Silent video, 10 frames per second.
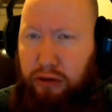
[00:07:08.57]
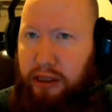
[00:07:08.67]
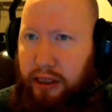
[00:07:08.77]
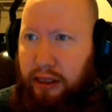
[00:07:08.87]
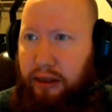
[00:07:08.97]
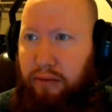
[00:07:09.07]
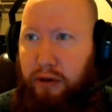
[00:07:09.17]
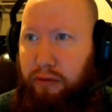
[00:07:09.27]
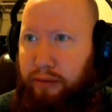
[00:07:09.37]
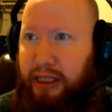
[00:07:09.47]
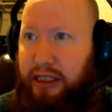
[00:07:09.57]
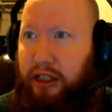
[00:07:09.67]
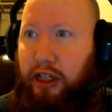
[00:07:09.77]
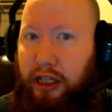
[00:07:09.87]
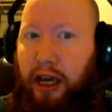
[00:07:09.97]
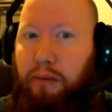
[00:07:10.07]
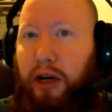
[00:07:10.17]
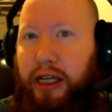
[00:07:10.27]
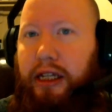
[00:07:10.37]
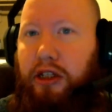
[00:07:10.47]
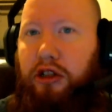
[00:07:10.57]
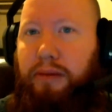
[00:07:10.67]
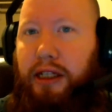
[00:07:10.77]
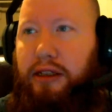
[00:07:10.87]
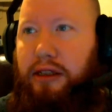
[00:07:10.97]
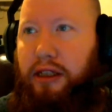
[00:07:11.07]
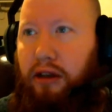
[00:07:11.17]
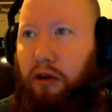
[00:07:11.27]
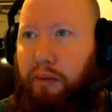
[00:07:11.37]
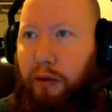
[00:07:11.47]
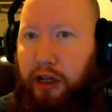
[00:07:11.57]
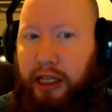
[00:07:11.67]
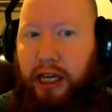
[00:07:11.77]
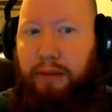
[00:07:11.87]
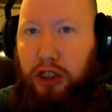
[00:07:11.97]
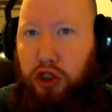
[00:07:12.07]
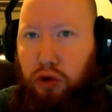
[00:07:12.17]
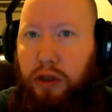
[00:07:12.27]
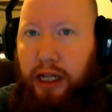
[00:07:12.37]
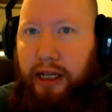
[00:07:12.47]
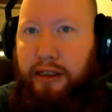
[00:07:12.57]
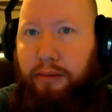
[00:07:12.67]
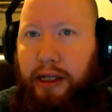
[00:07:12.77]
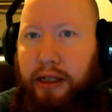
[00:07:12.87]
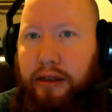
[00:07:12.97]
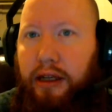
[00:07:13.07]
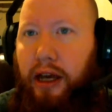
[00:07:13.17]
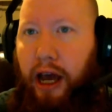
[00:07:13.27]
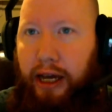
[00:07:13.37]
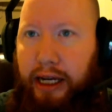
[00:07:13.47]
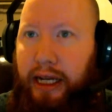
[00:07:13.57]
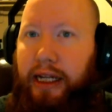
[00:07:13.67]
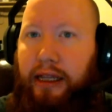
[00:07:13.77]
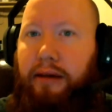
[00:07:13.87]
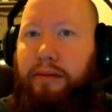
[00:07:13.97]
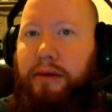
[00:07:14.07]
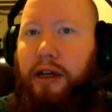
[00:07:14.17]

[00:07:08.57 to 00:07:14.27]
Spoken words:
It's what would be considered a game-breaking issue, because the whole point of the game is shooting at somebody and hitting them.